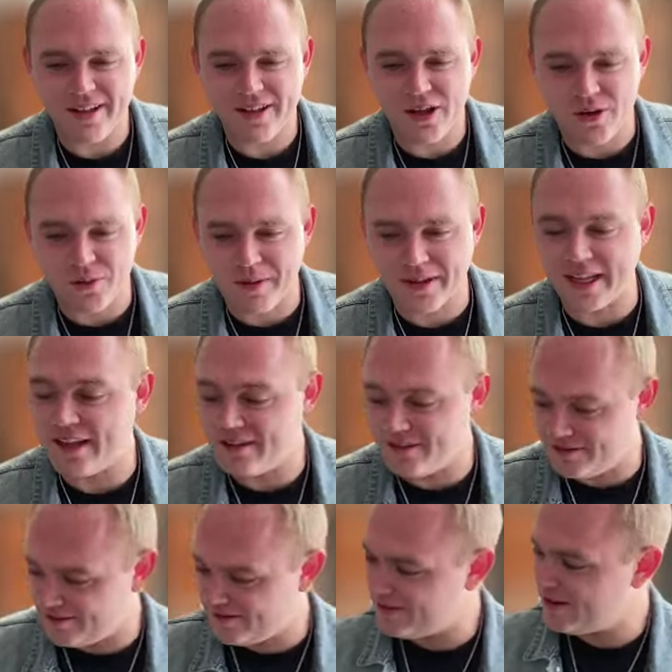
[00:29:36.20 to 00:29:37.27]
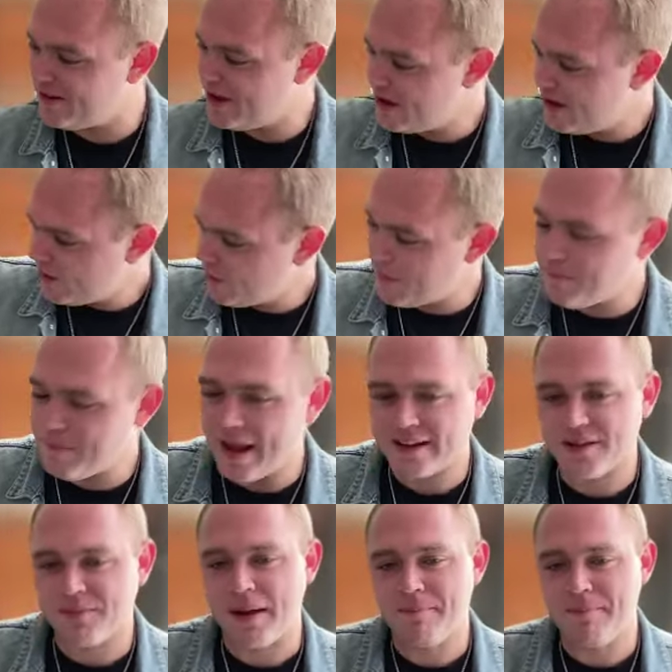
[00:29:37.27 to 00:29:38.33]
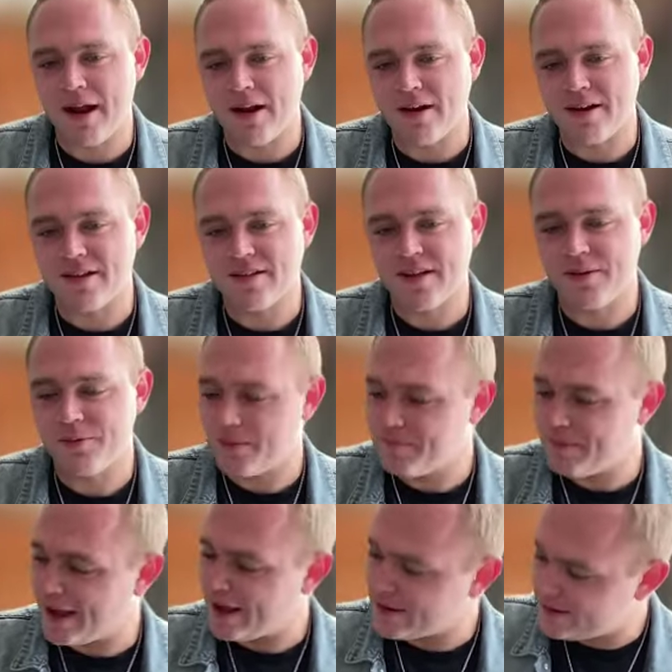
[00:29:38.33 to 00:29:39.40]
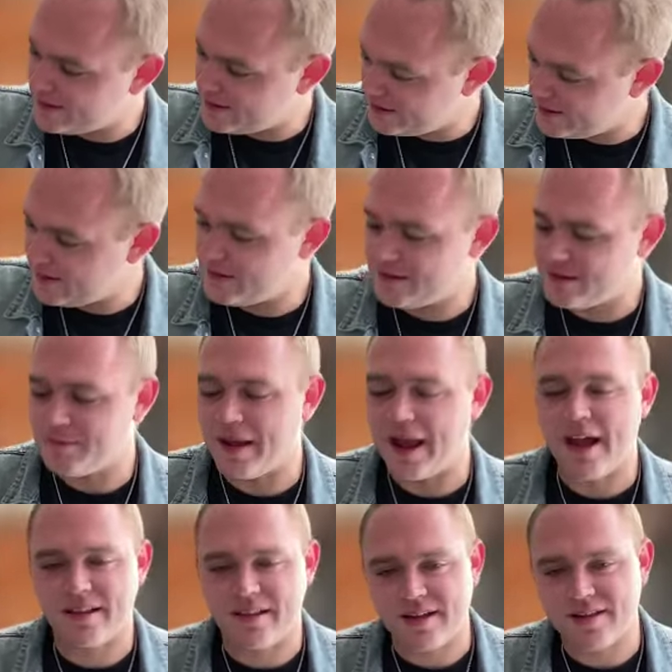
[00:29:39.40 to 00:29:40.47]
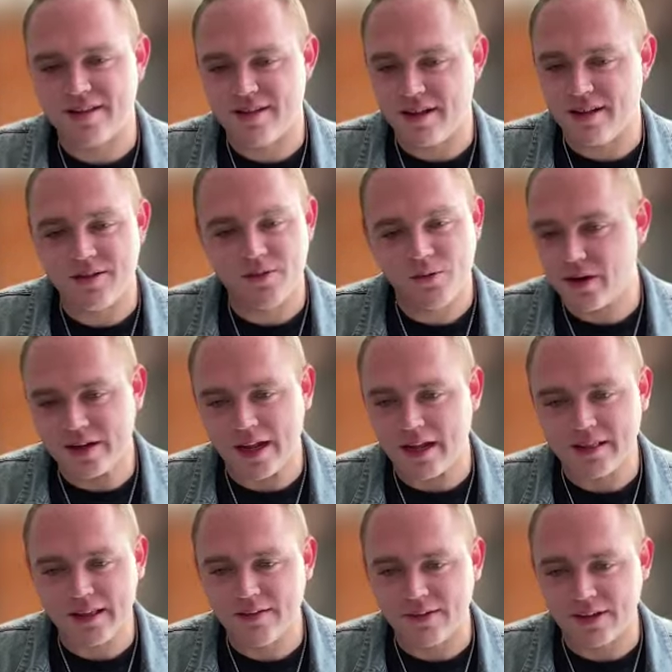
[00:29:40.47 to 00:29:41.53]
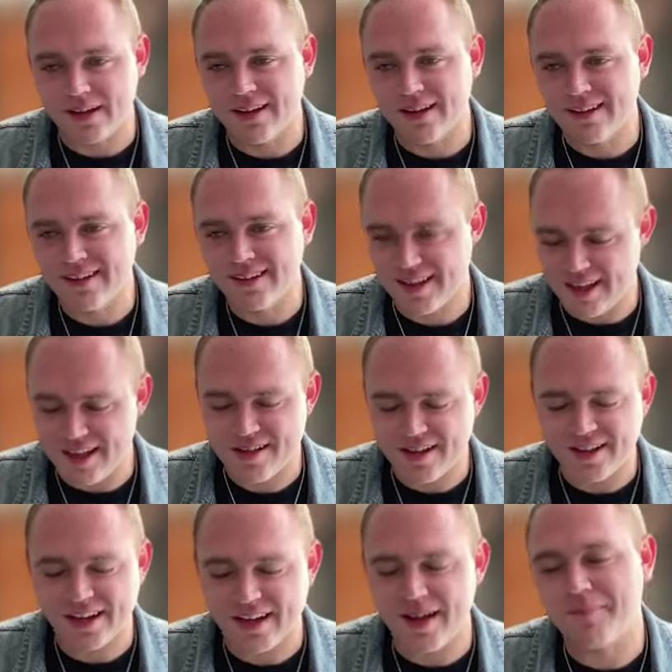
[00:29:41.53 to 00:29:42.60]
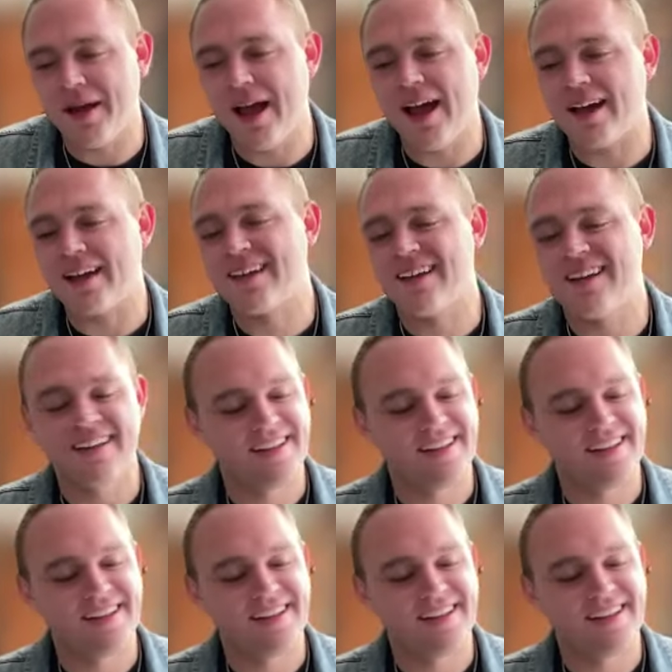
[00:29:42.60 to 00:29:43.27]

knew, but I went back to my parents. I went back to Matt and I said, We're not leaving. He's going to come back.